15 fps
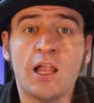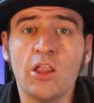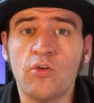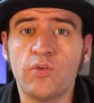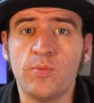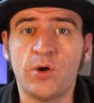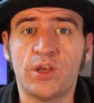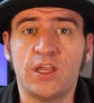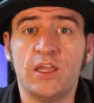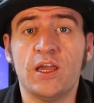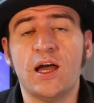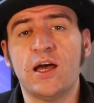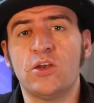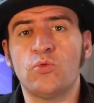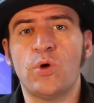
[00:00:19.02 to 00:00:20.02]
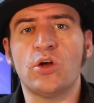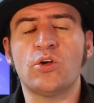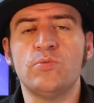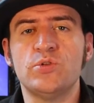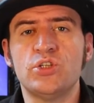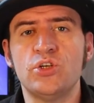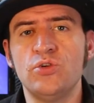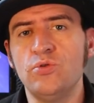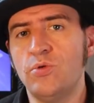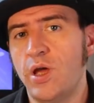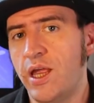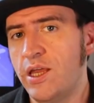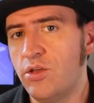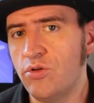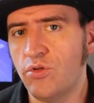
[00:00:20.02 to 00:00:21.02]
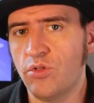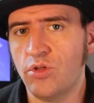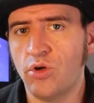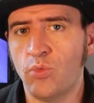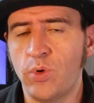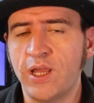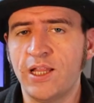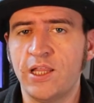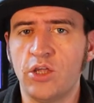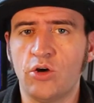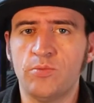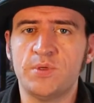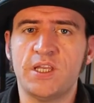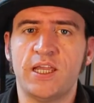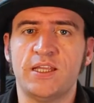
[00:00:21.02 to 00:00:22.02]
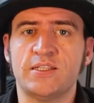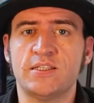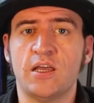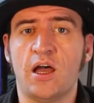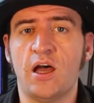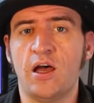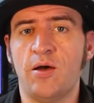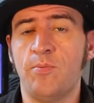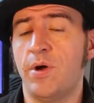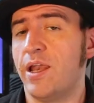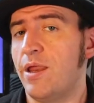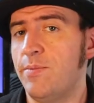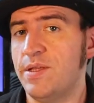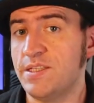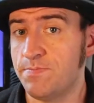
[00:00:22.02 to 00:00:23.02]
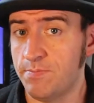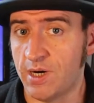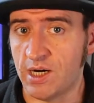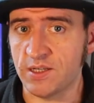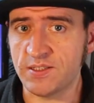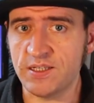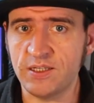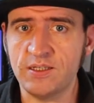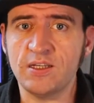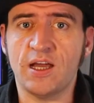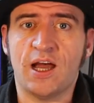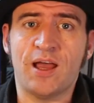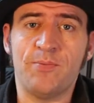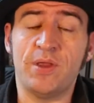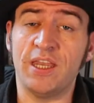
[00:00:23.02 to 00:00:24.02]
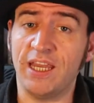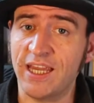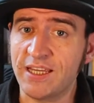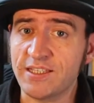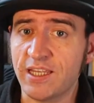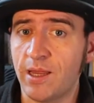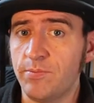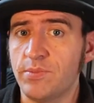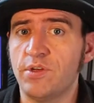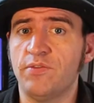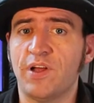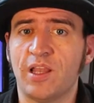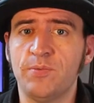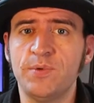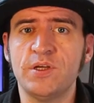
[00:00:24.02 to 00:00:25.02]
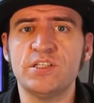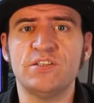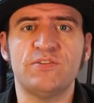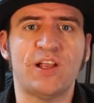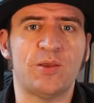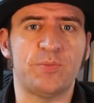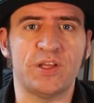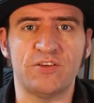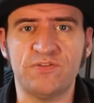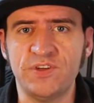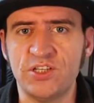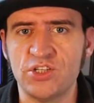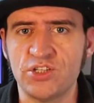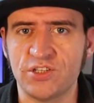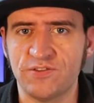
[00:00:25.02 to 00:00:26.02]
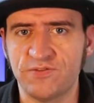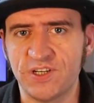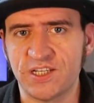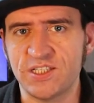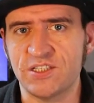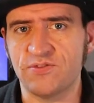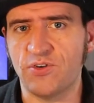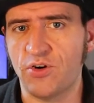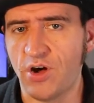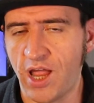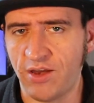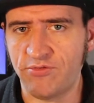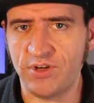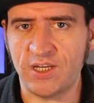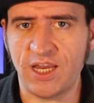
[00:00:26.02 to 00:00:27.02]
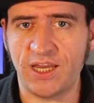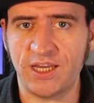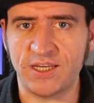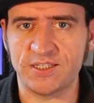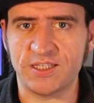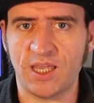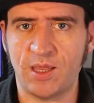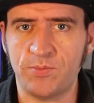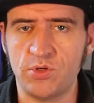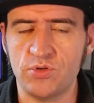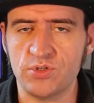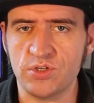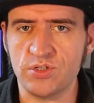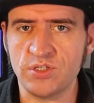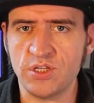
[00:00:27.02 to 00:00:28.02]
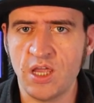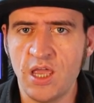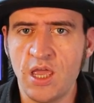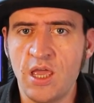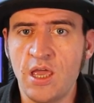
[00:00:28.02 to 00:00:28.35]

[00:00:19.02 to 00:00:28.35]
Hello, everybody, and welcome to another weekly update. My name is Martin. I'm an Inkscape developer developing features and fixes for everyday Inkscape users.